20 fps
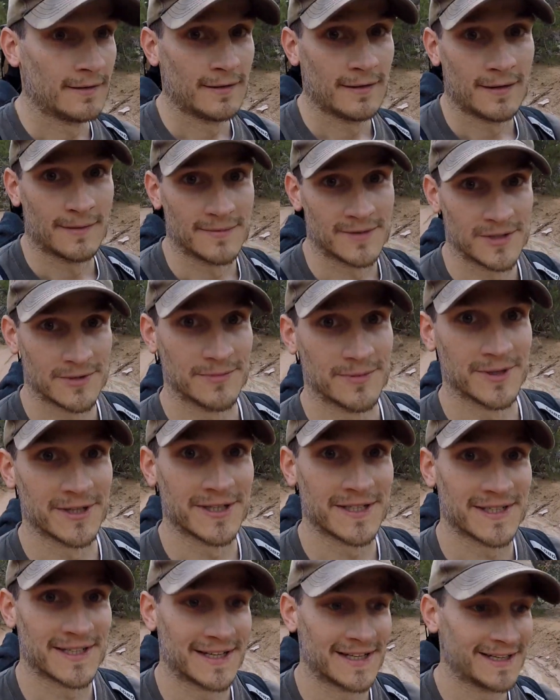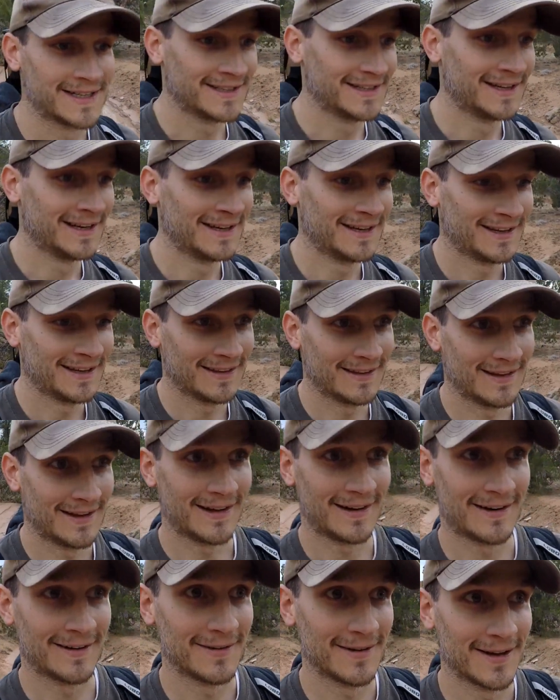I'm super excited that
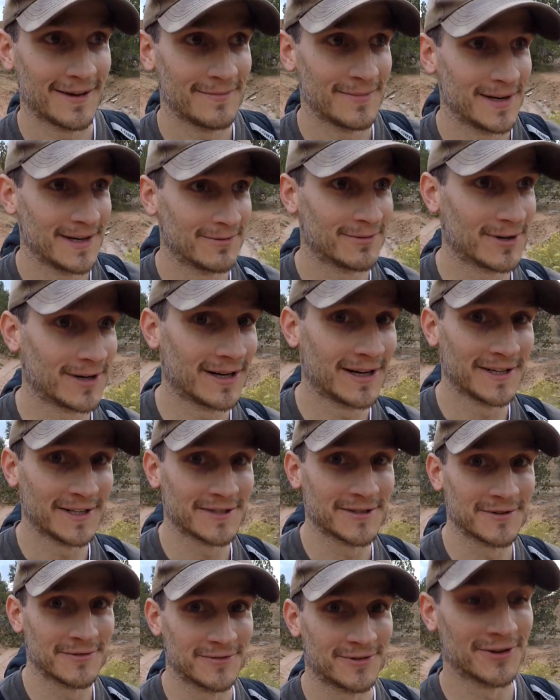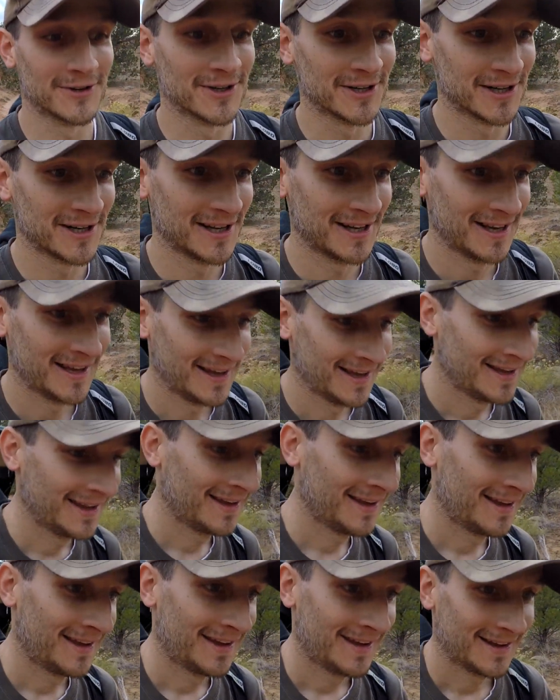I've been able to hike so far
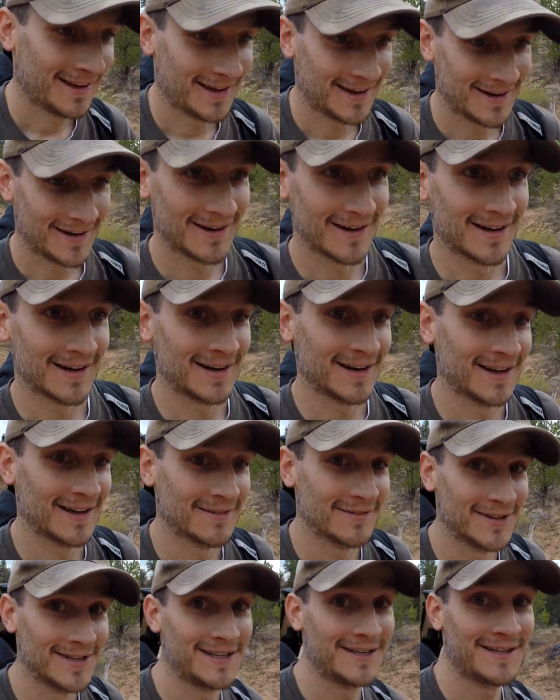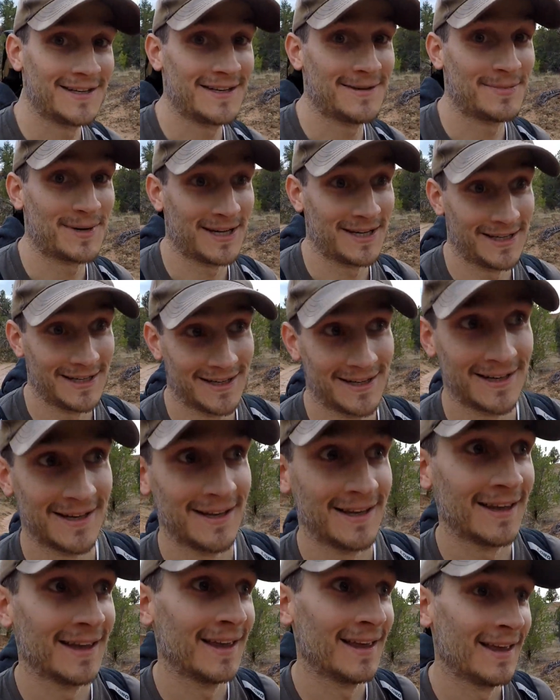and not have any knee pain.
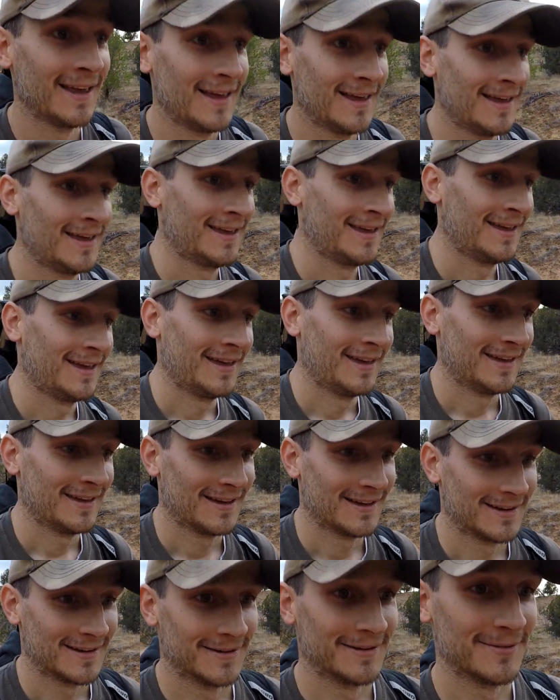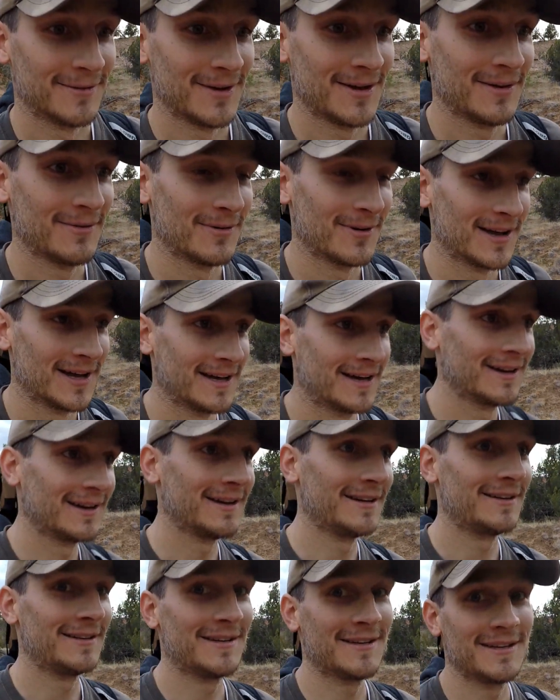When I
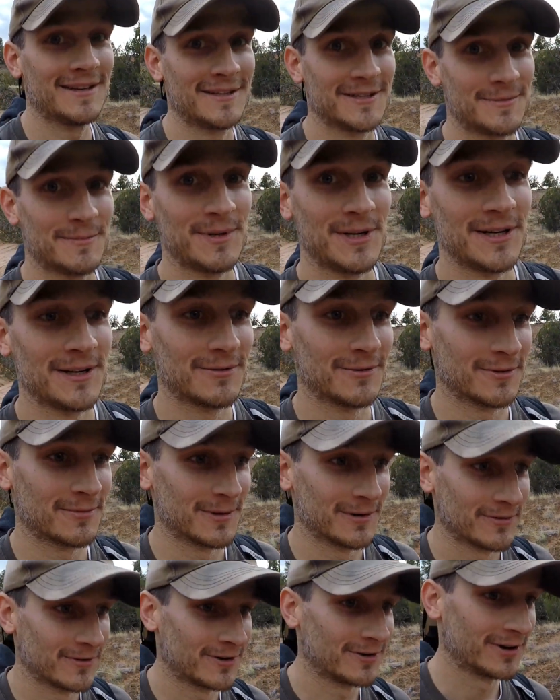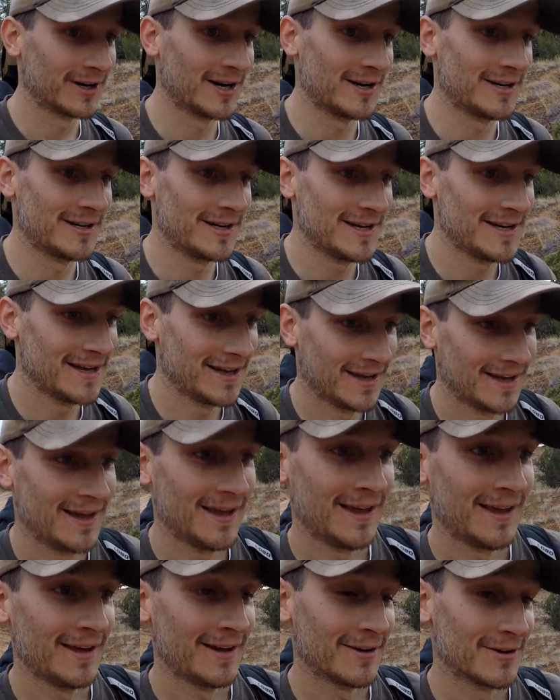hiked Kings Peak with my friend Randy,
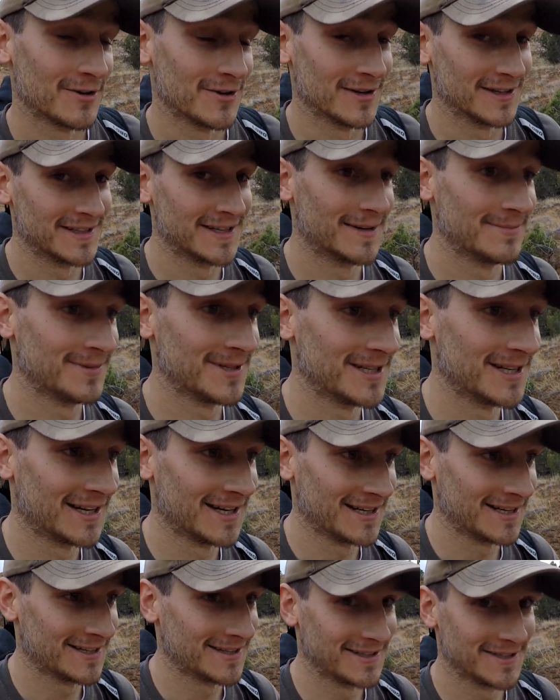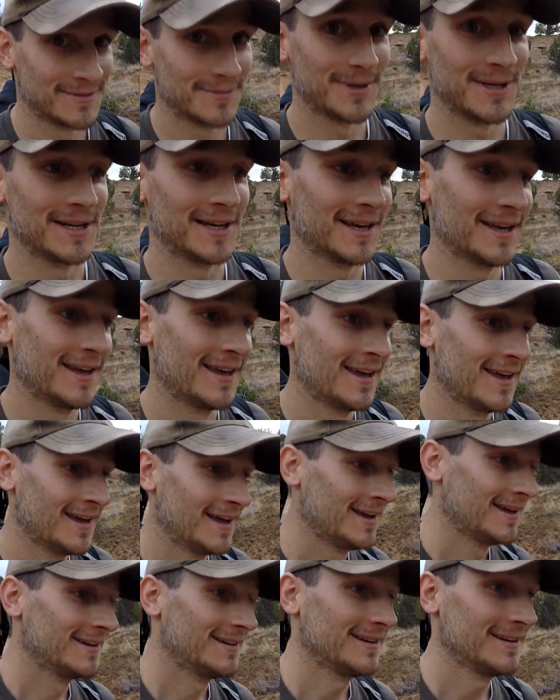or attempted to hike Kings Peak,
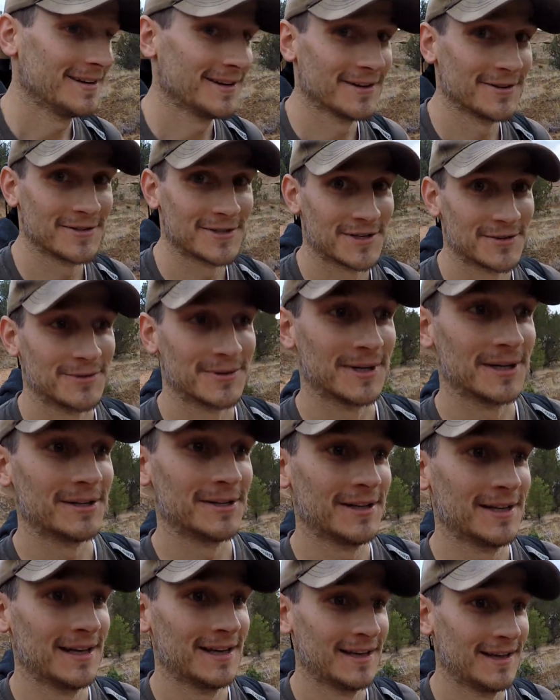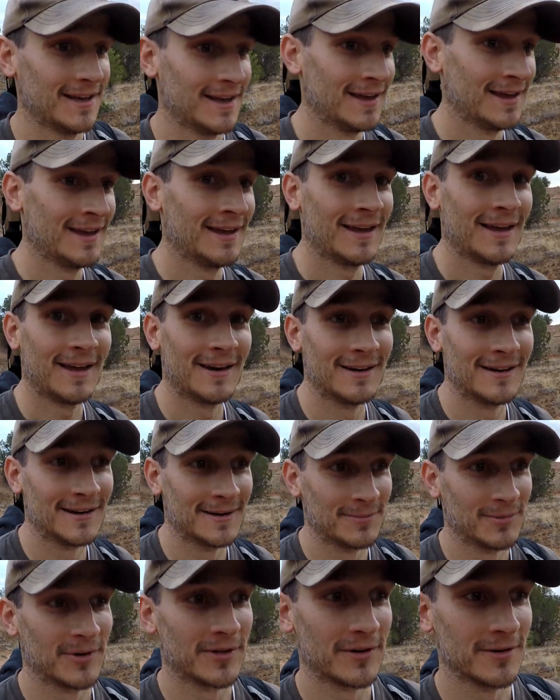didn't go so well. Ended
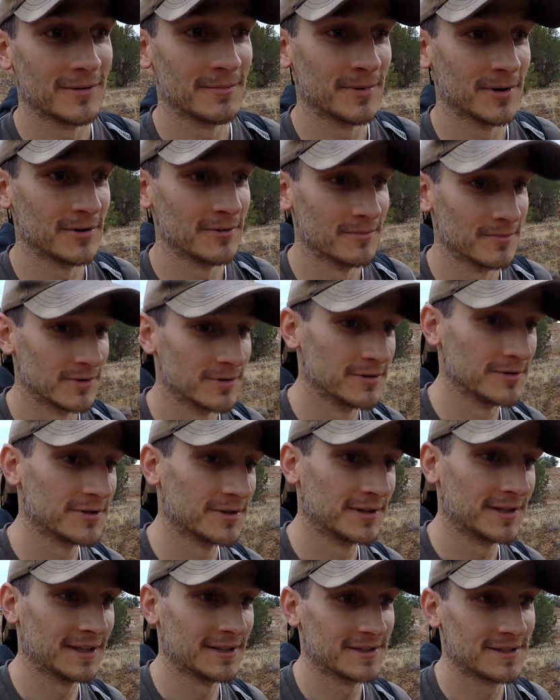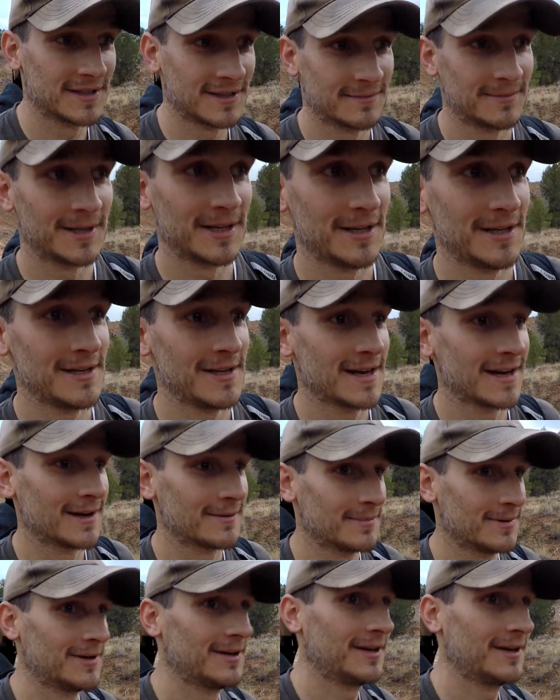up with a bone bruise on the outside of my kneecap